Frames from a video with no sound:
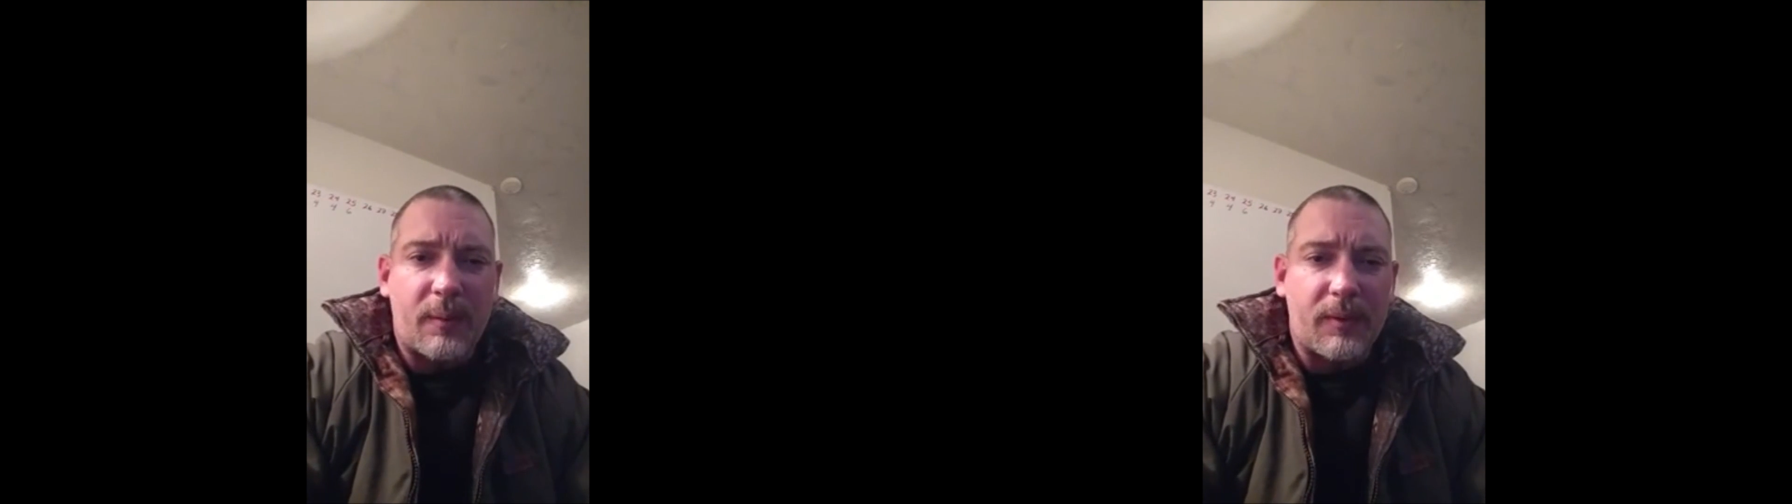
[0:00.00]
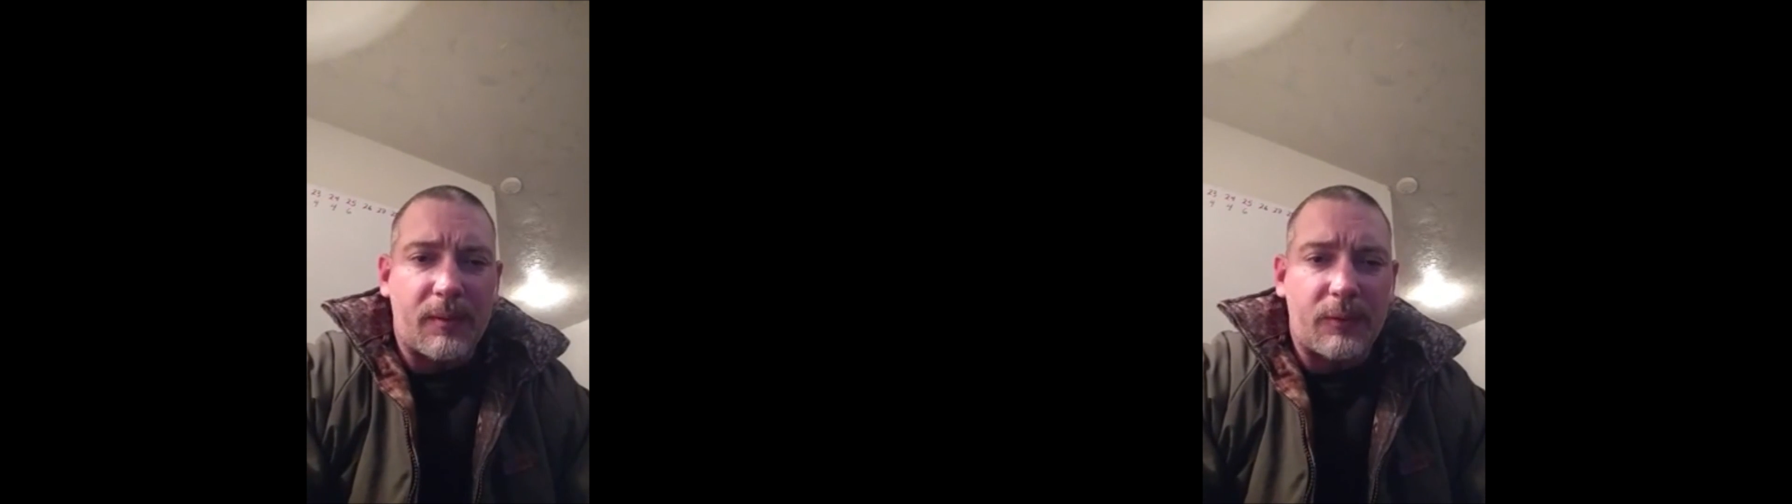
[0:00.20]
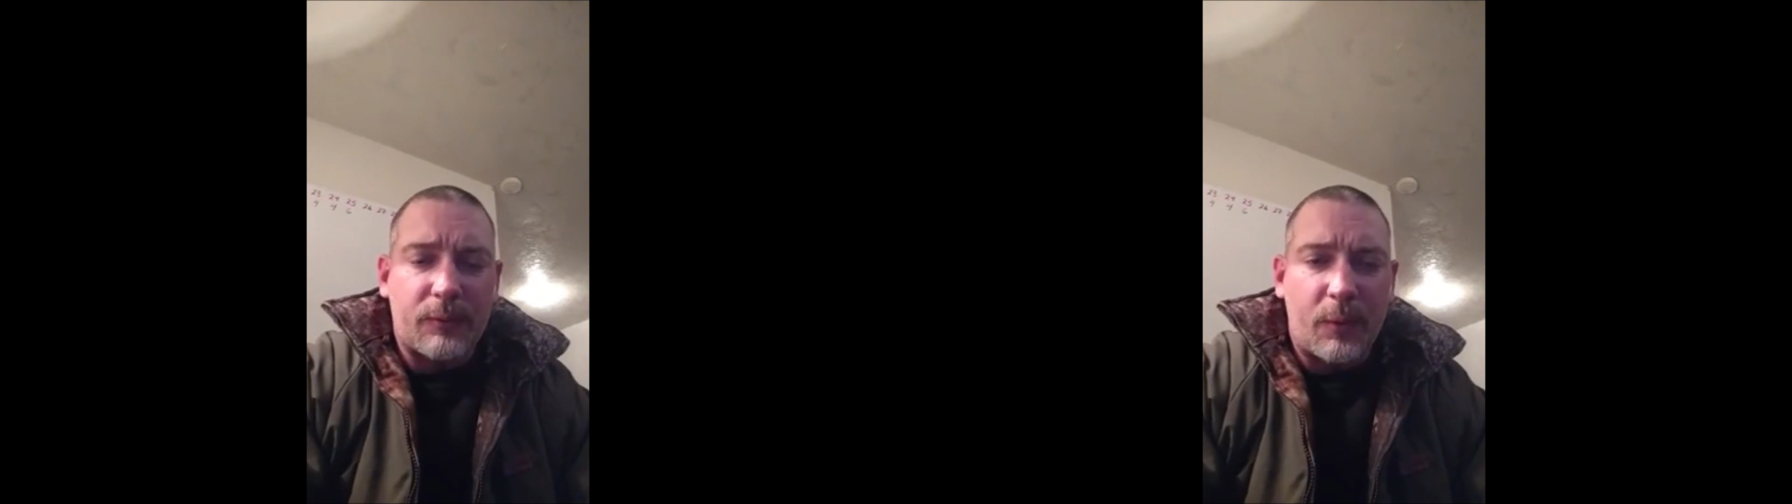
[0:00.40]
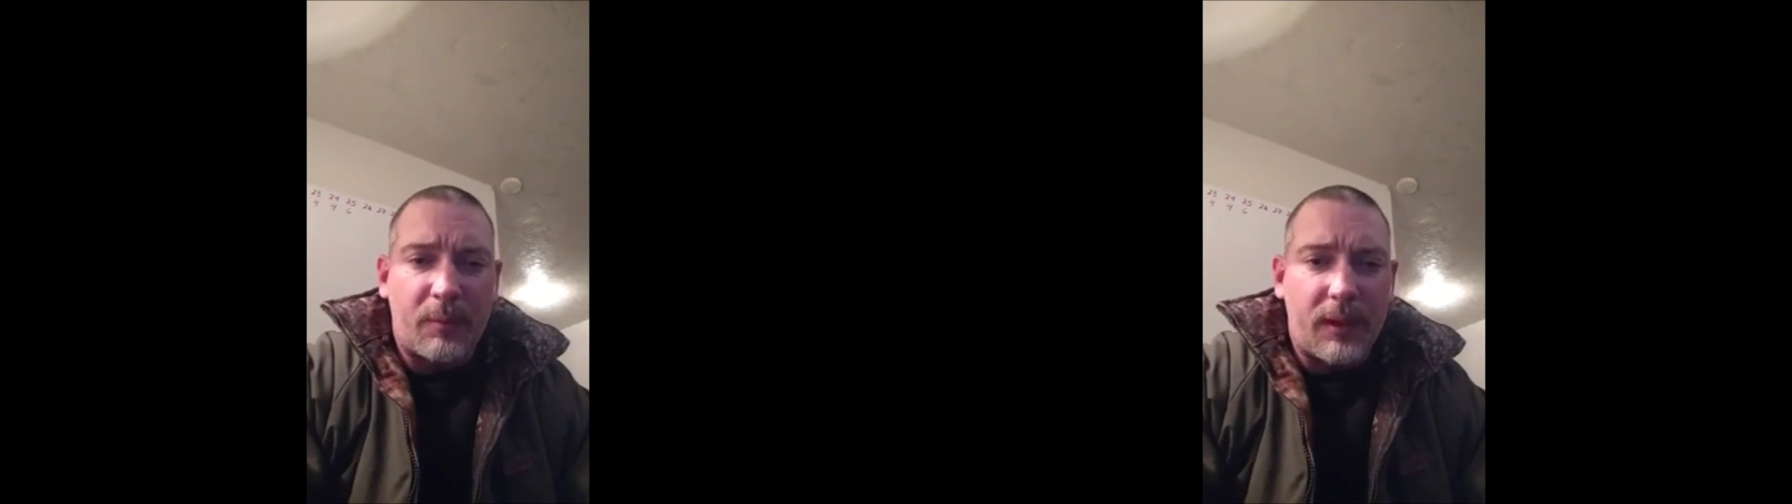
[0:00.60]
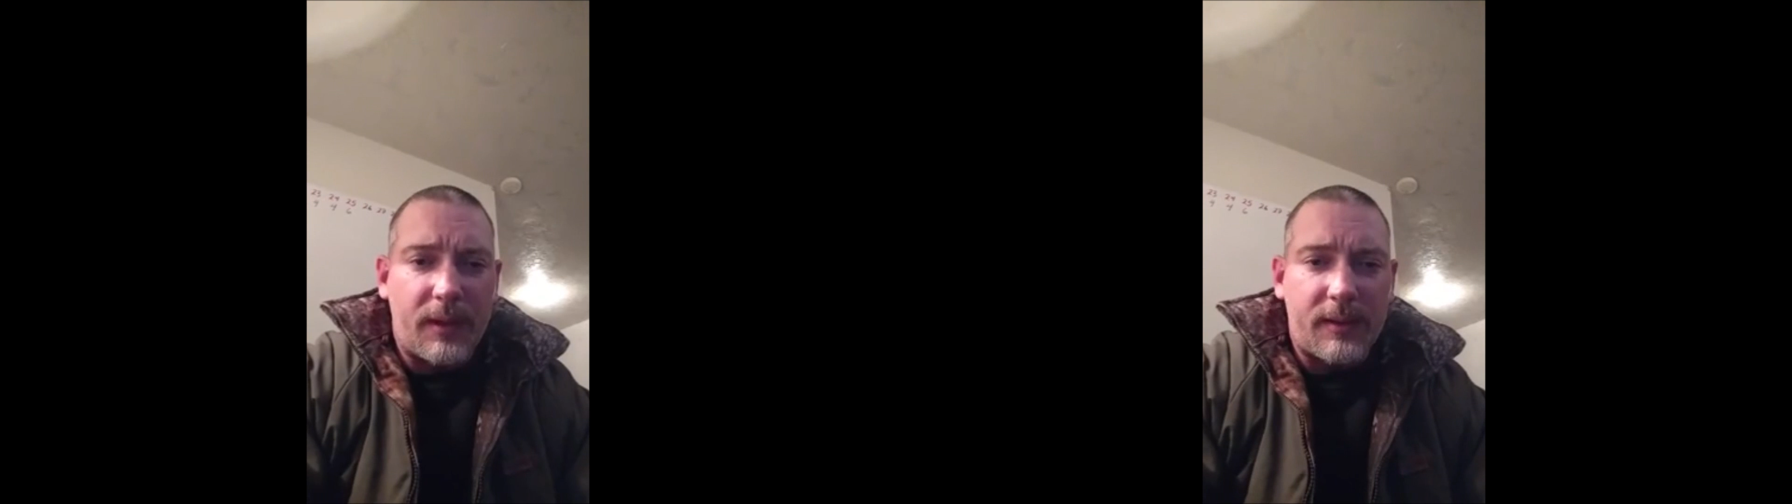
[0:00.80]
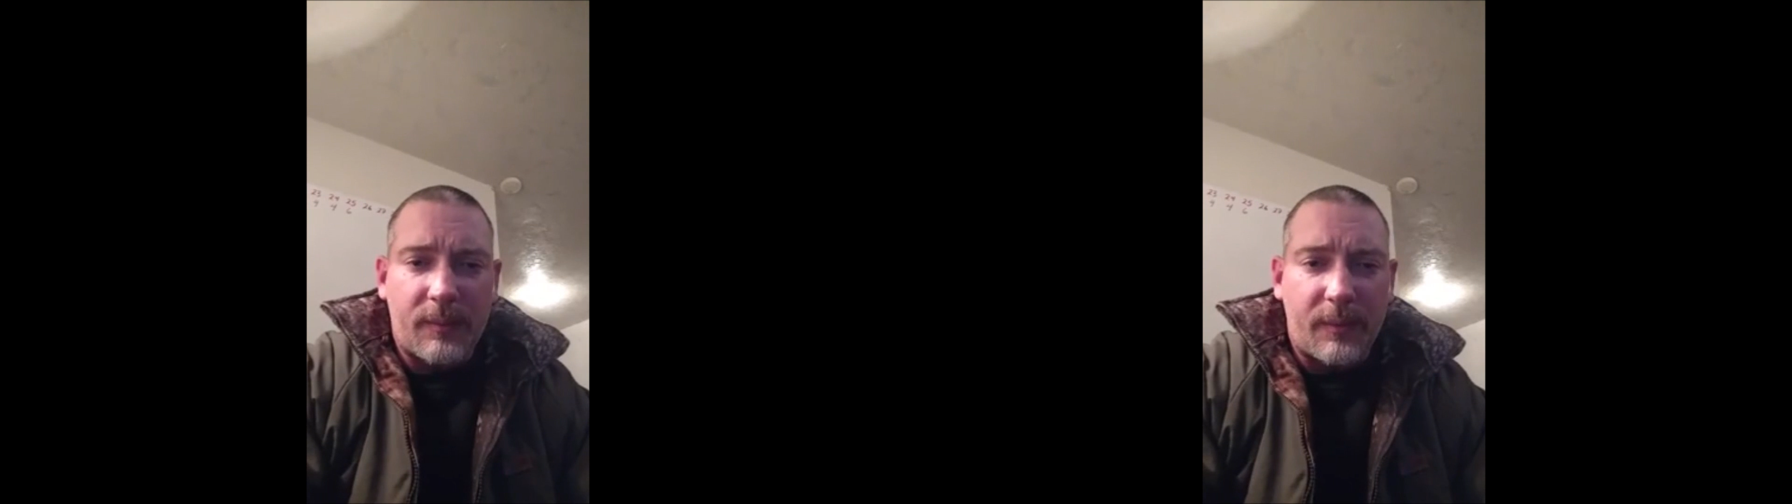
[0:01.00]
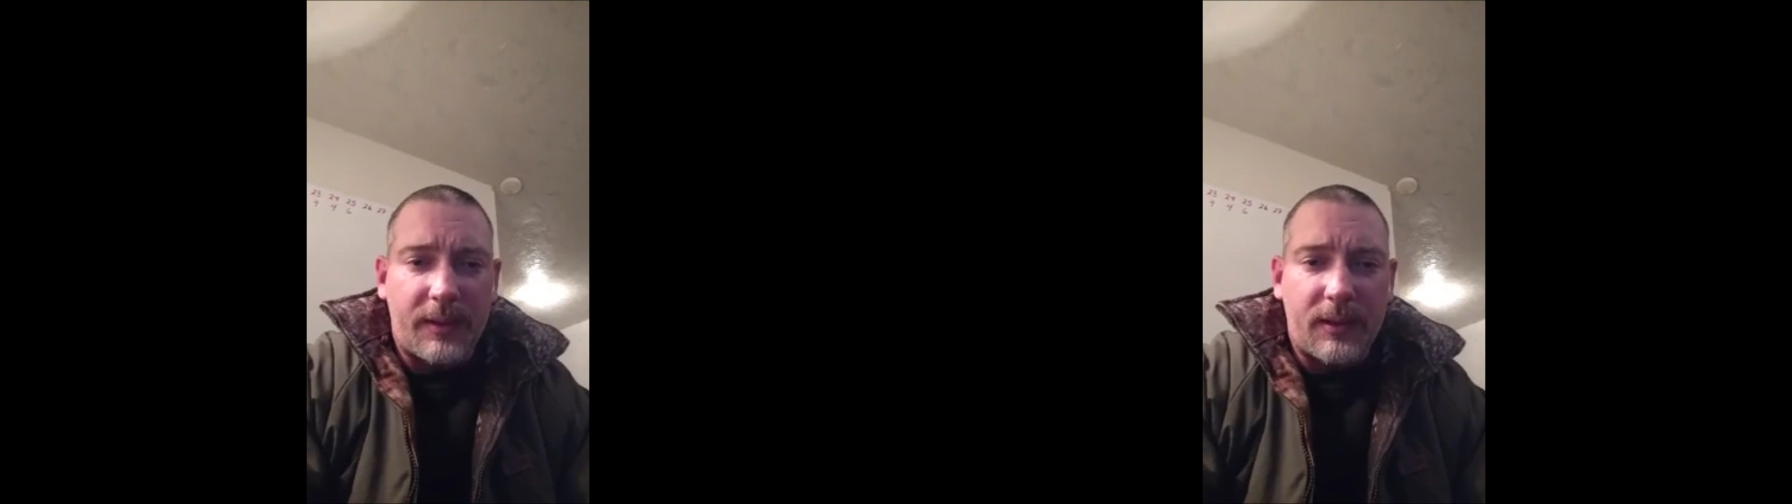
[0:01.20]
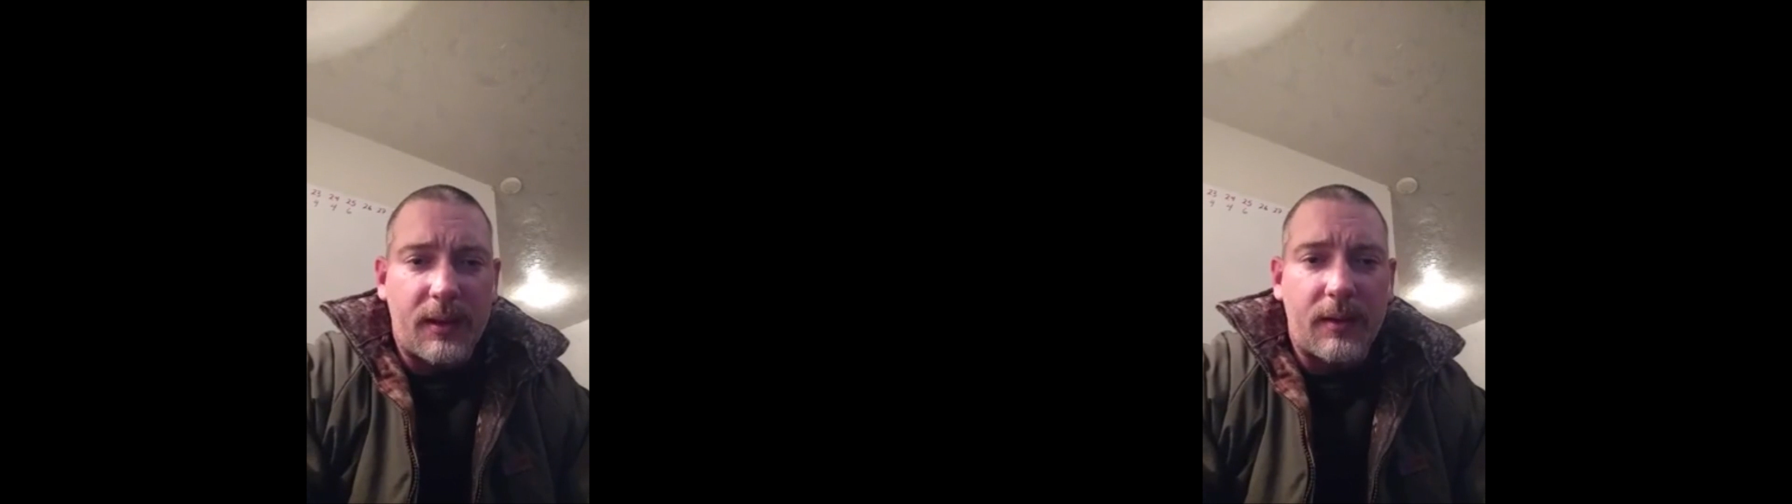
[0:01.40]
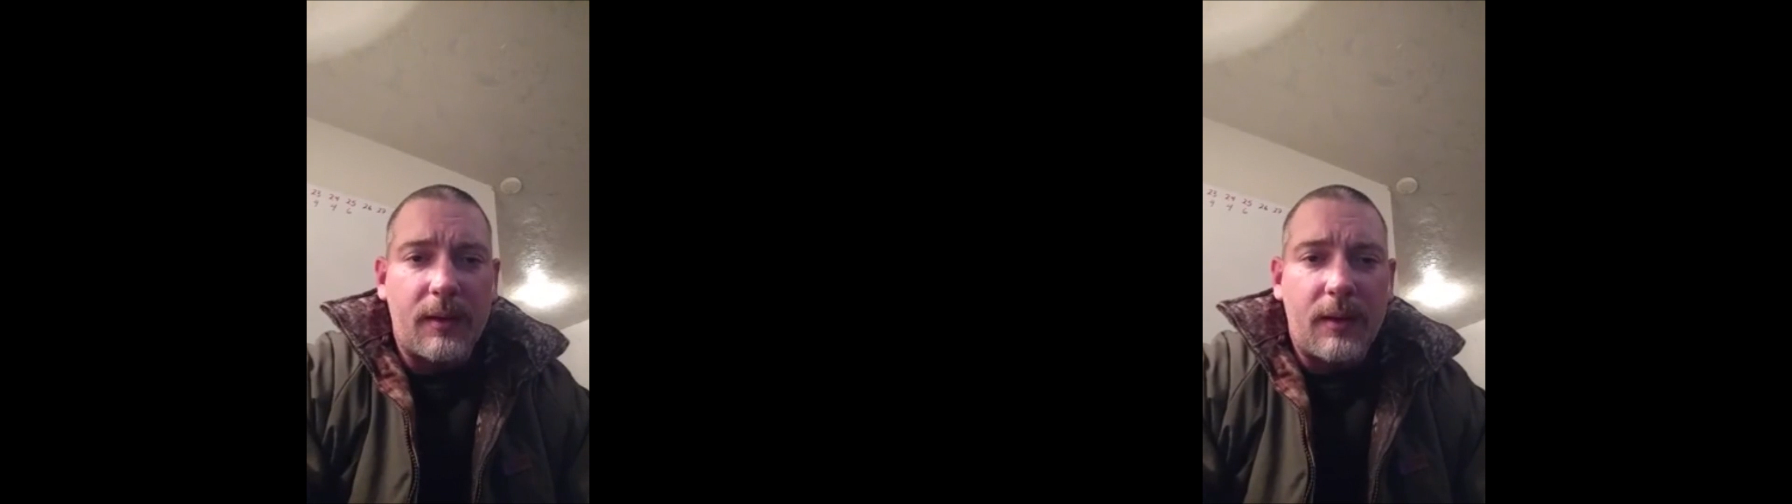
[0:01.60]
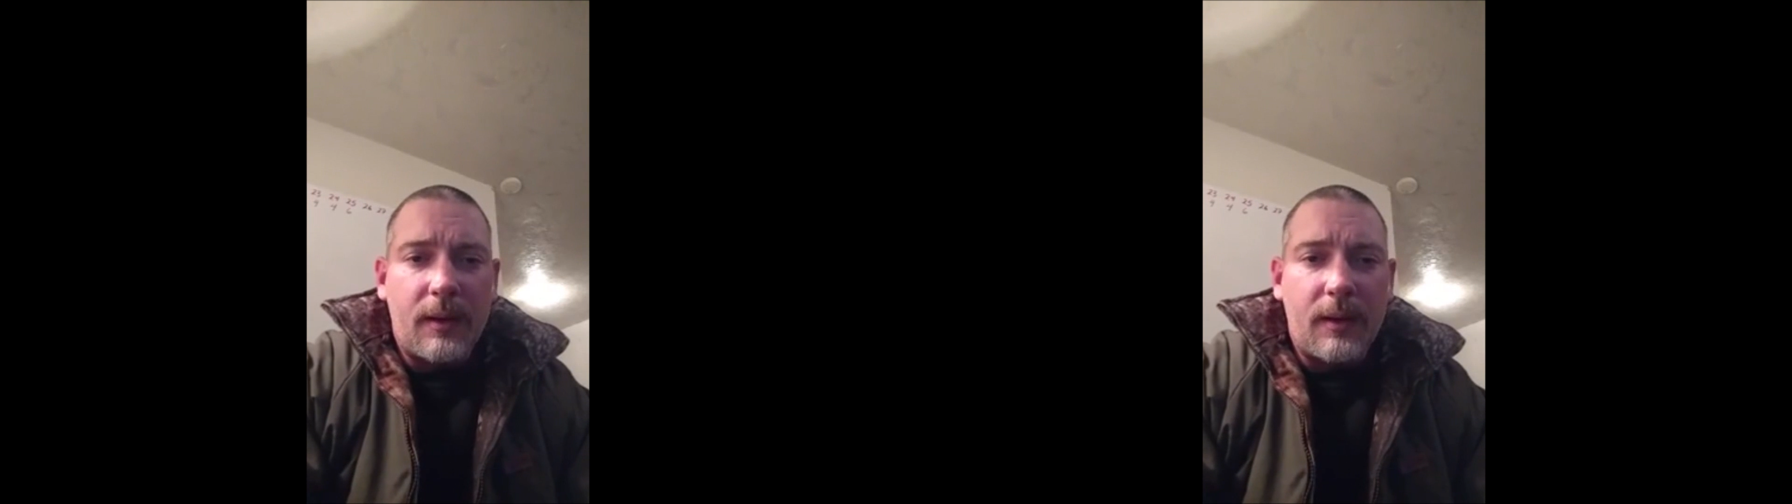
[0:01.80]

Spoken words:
roadblock or what he did.